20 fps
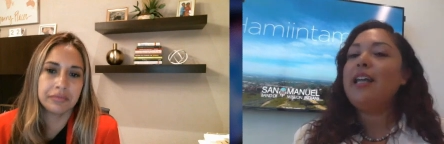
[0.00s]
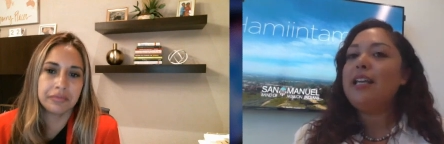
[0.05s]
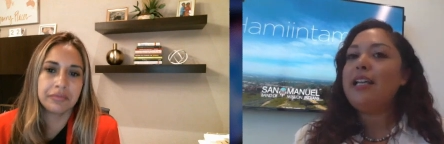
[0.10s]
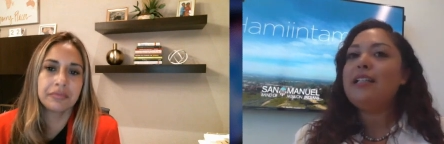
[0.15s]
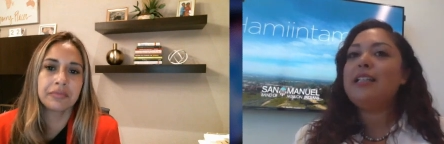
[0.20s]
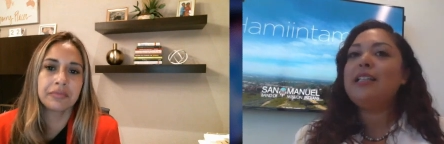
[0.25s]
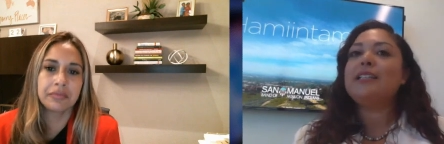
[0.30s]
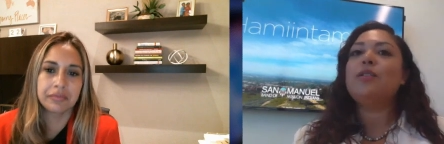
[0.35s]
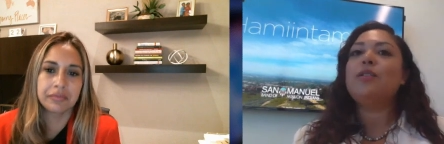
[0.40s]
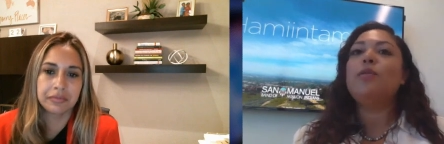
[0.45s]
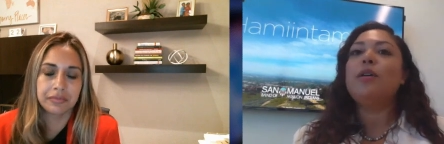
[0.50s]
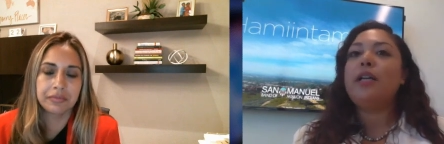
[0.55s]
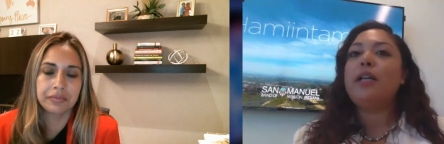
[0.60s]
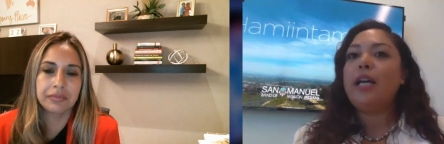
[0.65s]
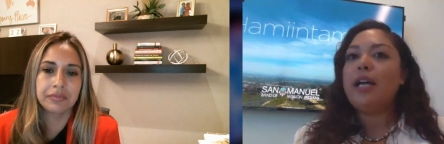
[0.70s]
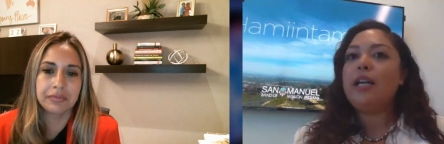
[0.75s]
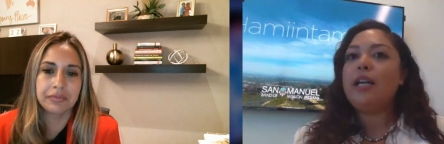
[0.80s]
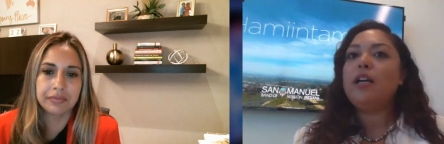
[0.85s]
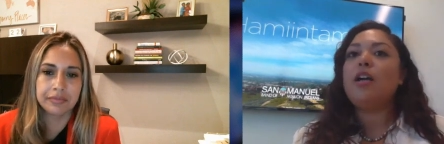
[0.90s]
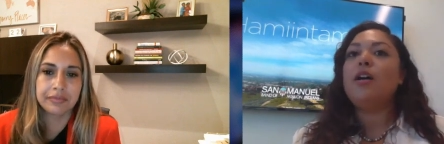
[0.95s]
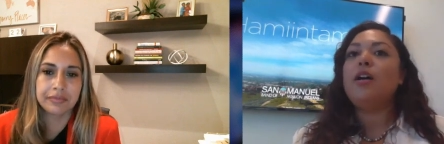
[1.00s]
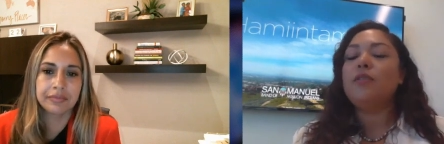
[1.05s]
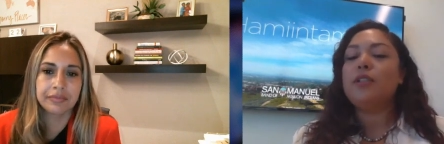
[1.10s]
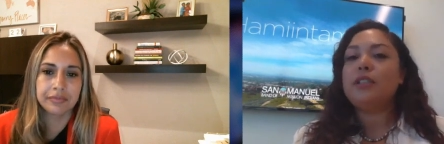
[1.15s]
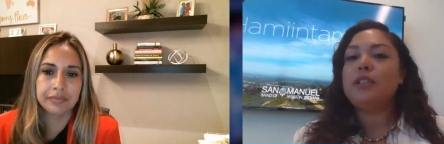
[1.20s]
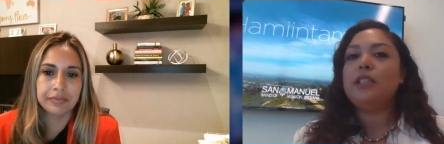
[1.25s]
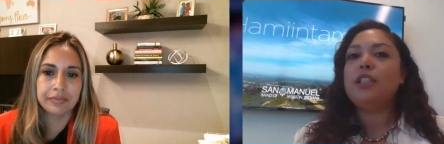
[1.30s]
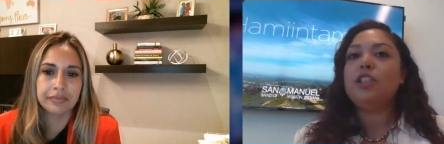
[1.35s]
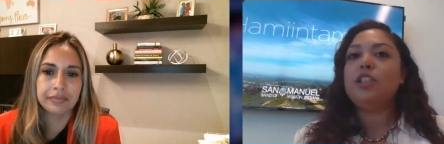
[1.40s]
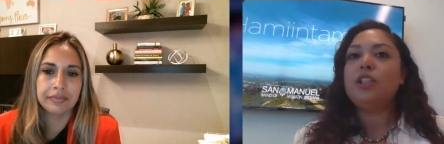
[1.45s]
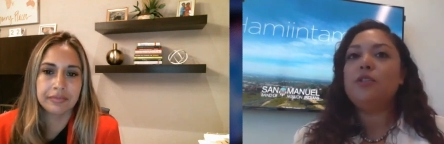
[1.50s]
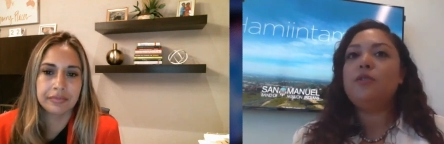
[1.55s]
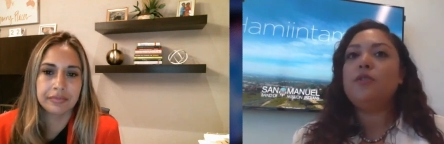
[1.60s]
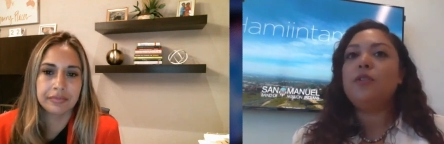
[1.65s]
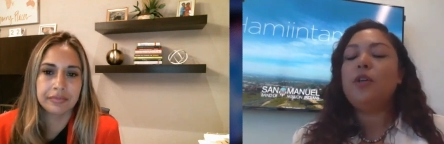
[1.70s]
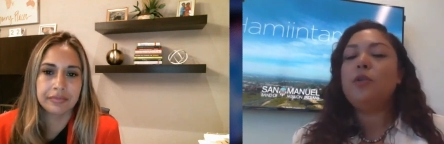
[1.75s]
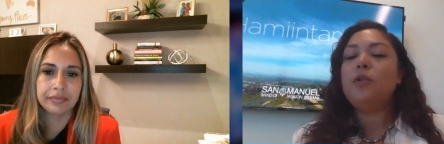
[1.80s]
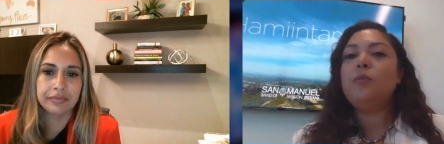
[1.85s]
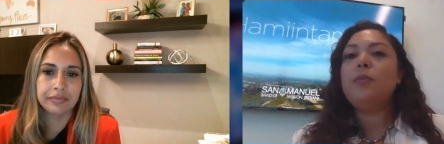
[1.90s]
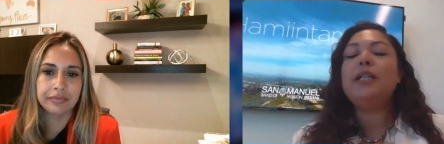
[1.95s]
Speaker 1: and letting this organic conversation
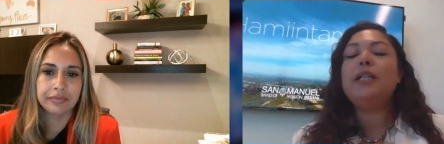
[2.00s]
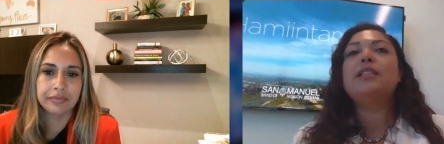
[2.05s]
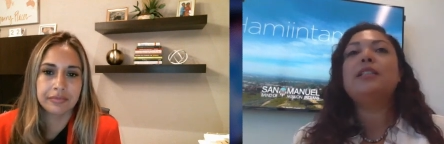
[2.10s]
flow.